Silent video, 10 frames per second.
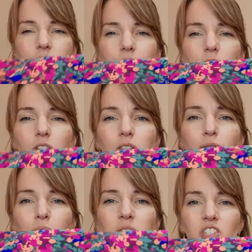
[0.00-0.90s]
looks sort
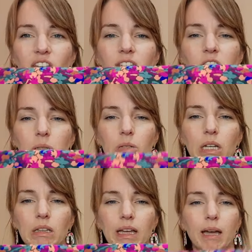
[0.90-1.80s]
of
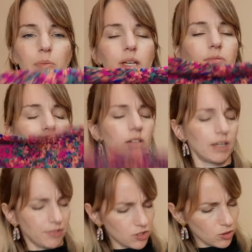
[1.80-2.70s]
magenta-y there, but in real
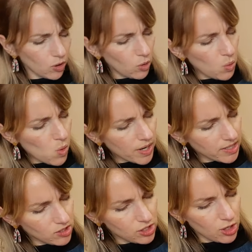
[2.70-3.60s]
life it's not
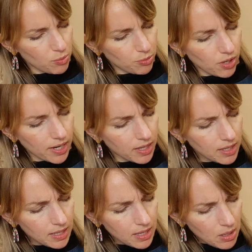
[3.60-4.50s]
quite so bright.
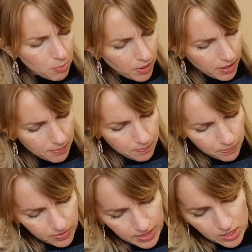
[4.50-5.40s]
But
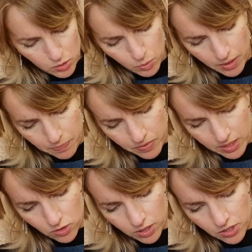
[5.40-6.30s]
this one
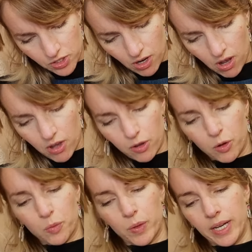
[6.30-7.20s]
is on a dark
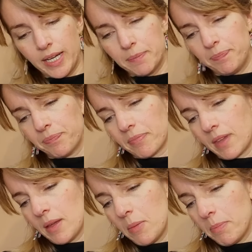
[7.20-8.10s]
green
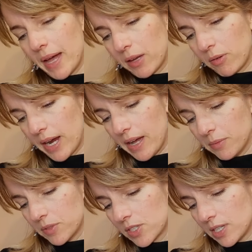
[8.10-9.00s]

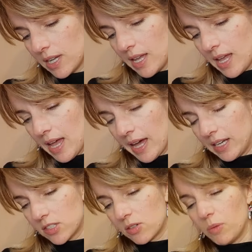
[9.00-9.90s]
background, and
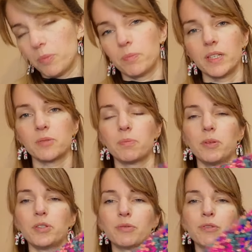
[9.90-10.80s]
it's got these
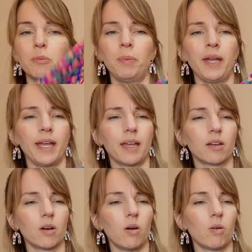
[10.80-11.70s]
beautiful
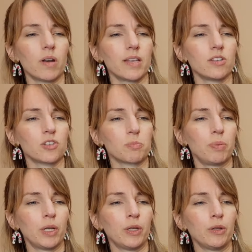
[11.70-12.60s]
pink, orange,
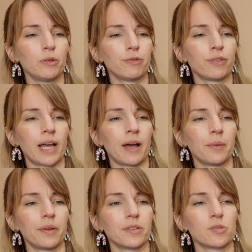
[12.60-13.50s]
blue
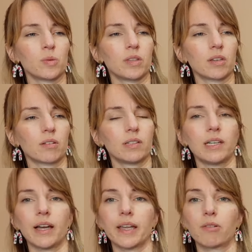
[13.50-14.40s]
flowers with the
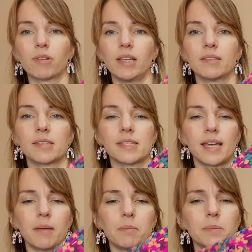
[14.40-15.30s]
light green
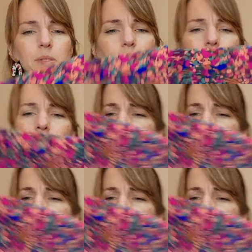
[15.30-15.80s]
stems.